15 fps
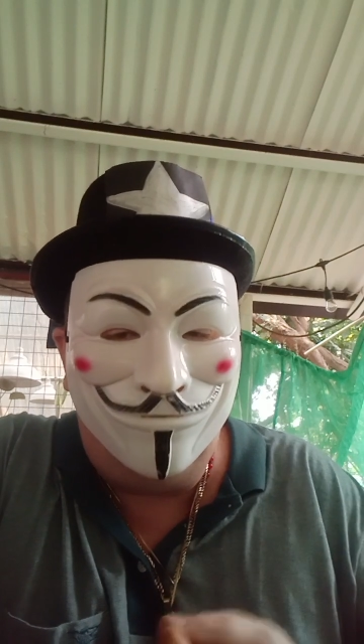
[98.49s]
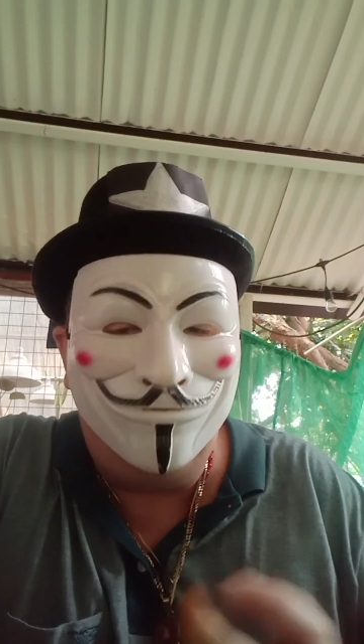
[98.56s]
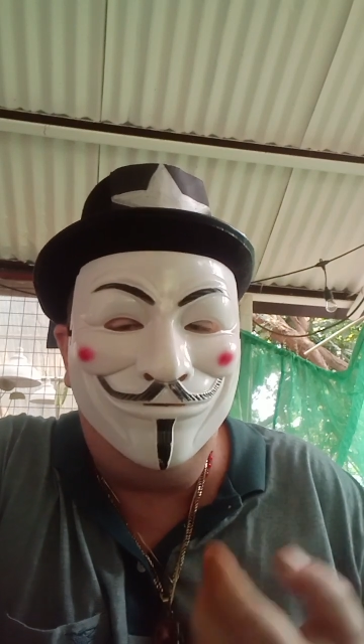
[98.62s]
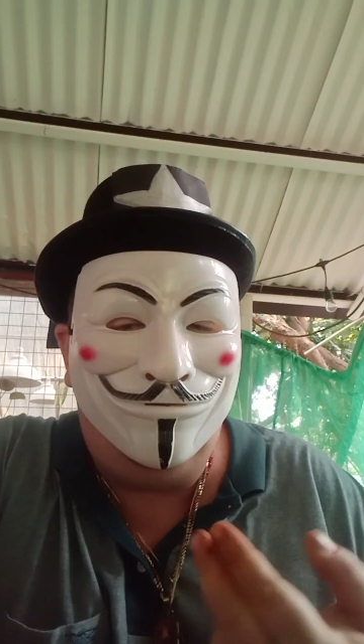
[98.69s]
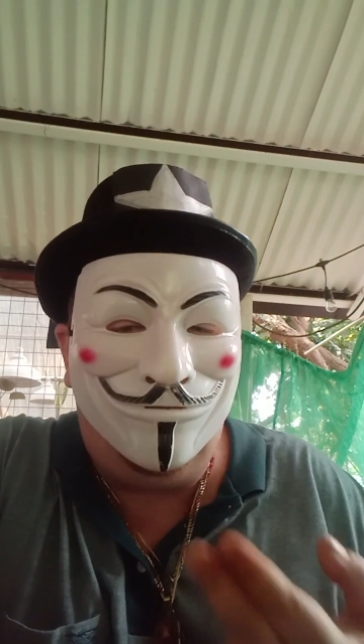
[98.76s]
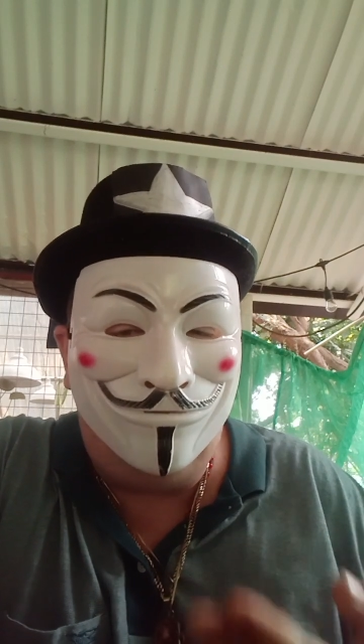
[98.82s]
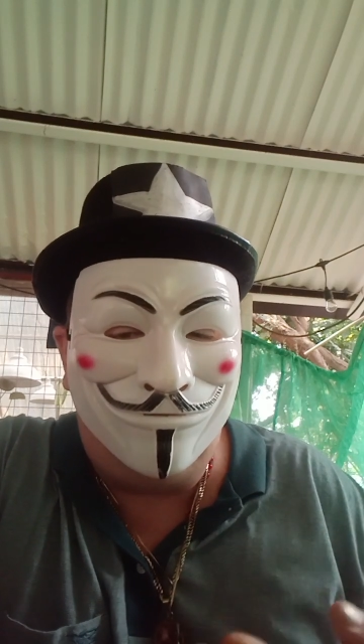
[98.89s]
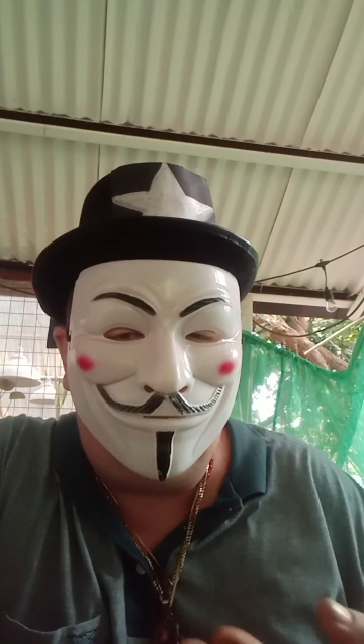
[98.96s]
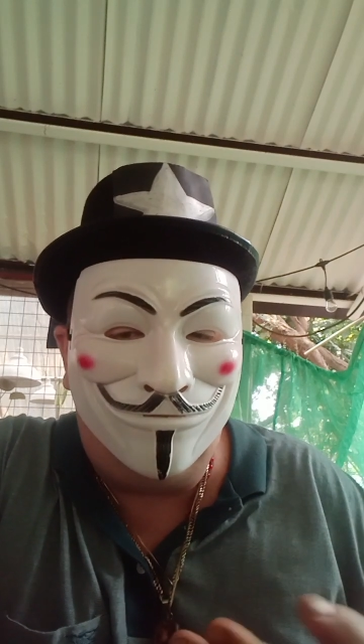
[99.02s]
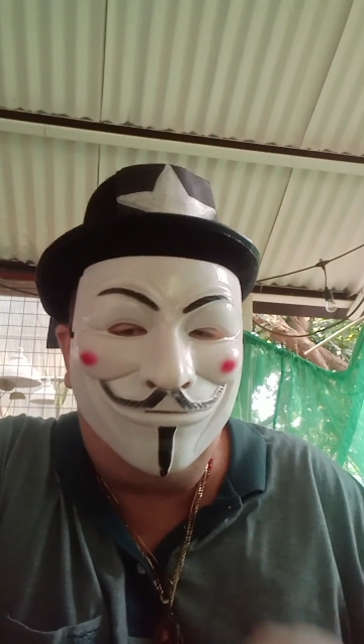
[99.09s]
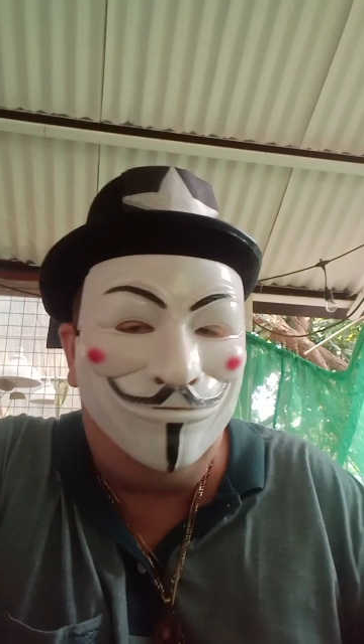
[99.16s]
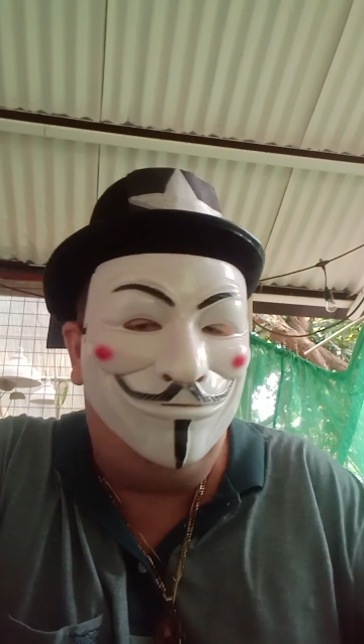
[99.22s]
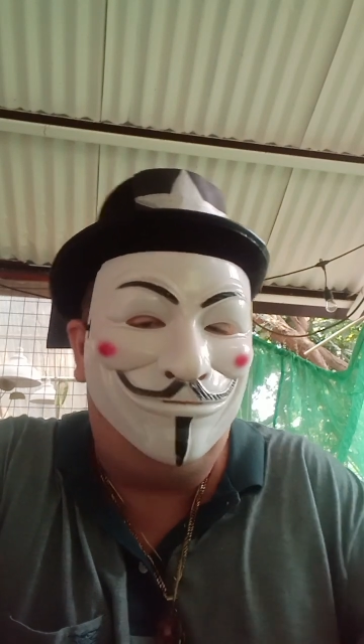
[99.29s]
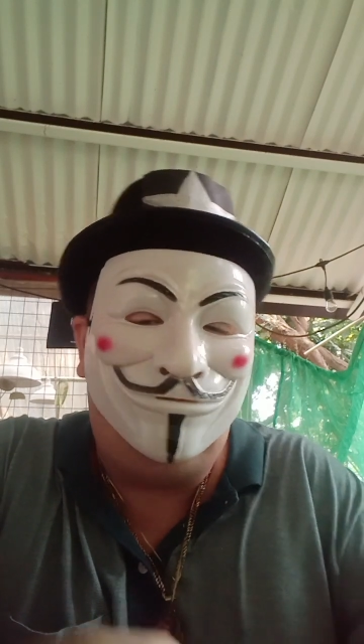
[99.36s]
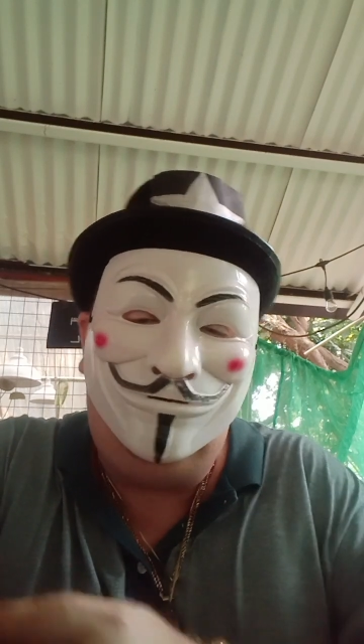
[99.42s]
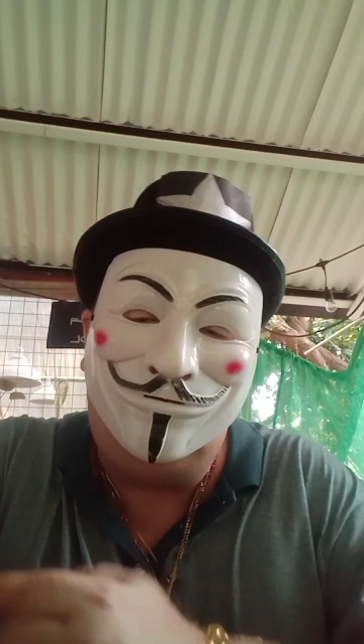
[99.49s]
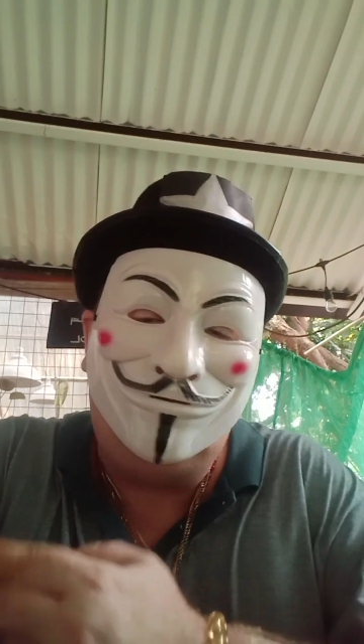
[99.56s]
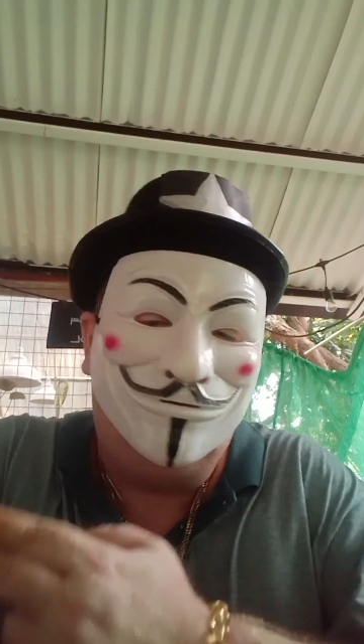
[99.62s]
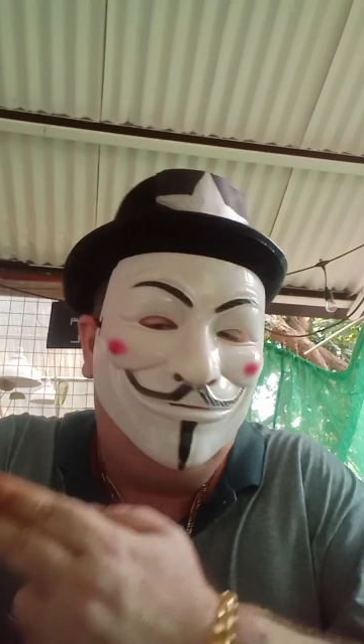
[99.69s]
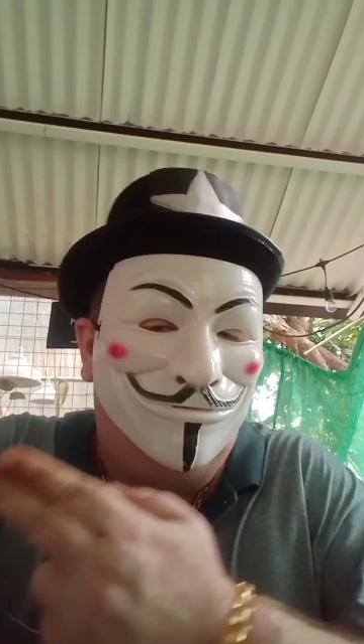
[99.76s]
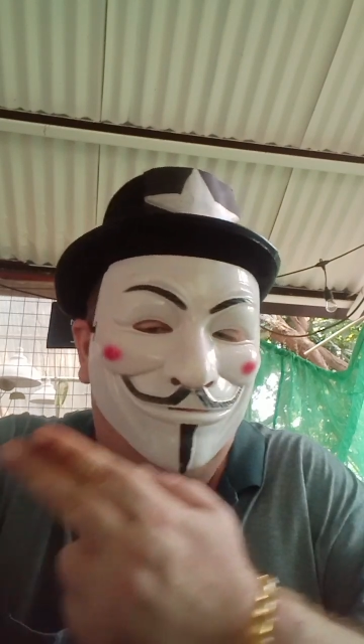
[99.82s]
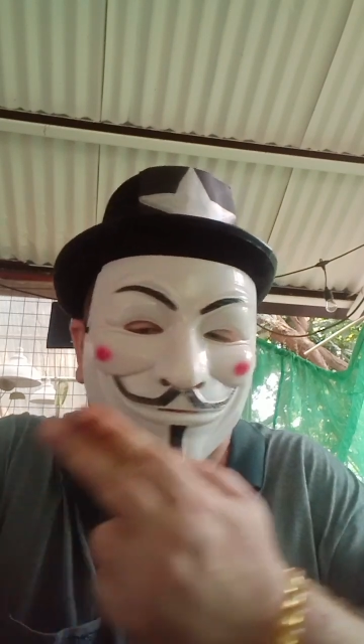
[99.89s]
magic, or
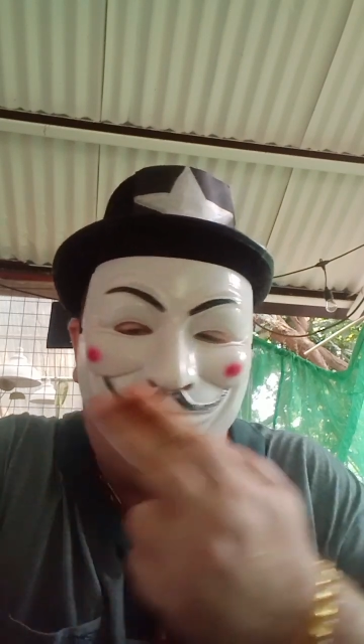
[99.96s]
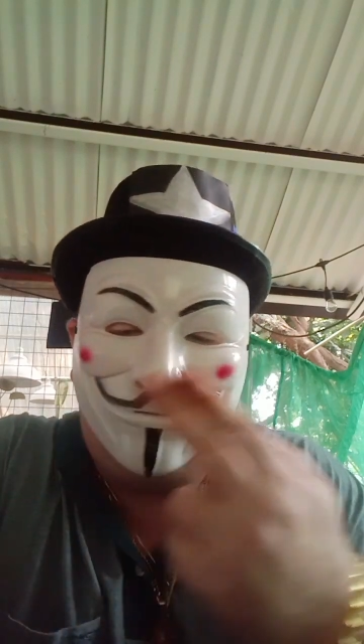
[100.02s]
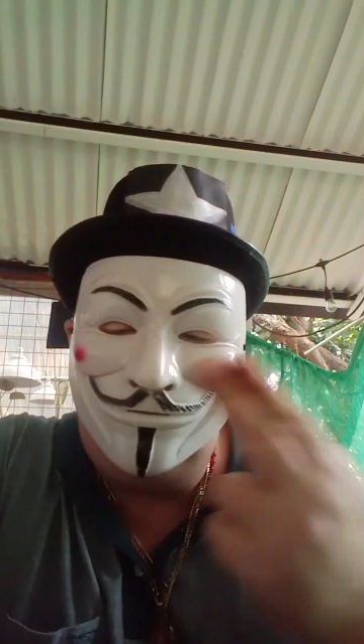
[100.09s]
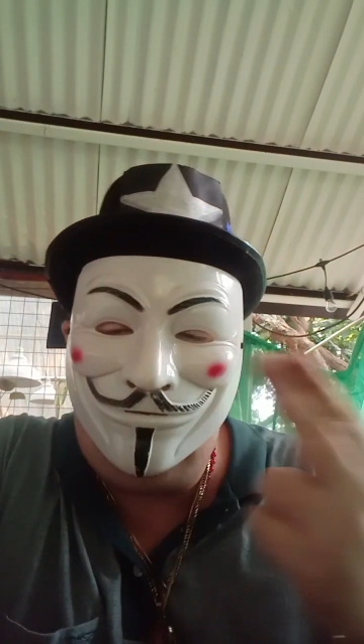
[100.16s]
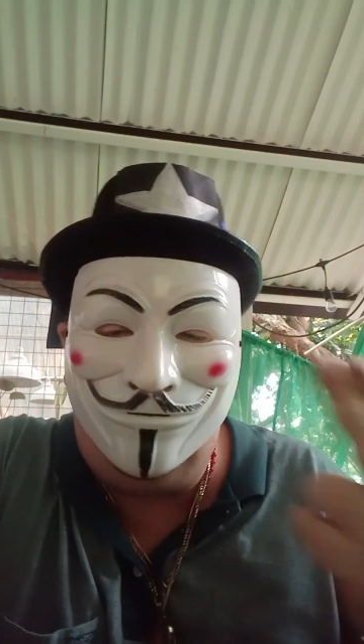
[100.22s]
taking a different